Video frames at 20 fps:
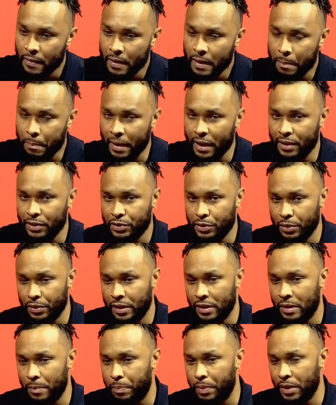making sure
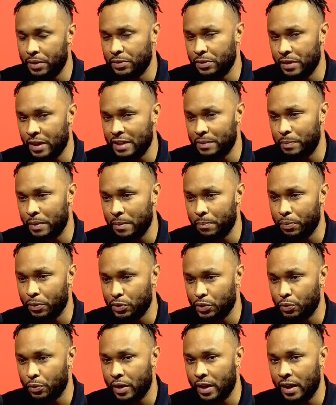that the picture that's being
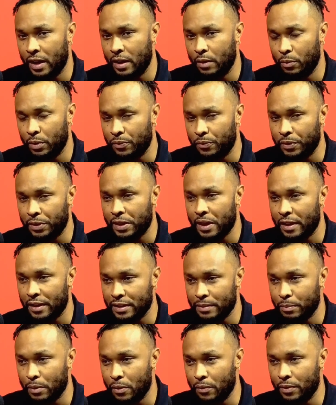portrayed with
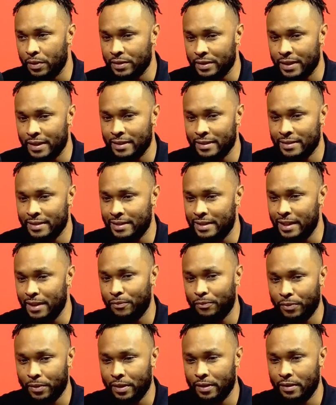Fidelis movers is
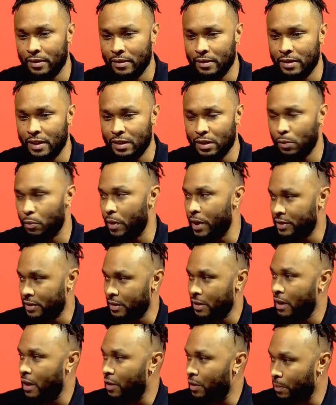different than the rest of
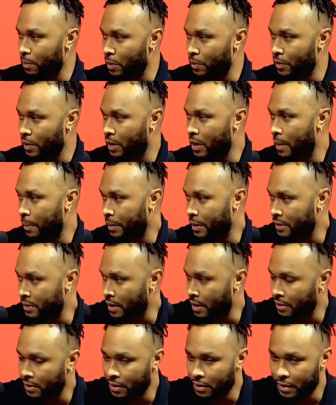the other moving companies
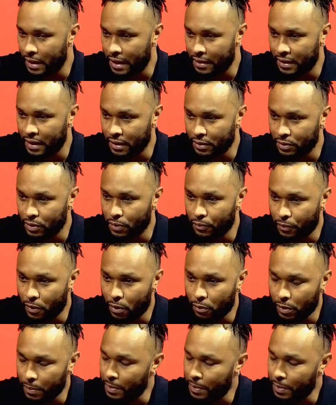out there. And I think so far we've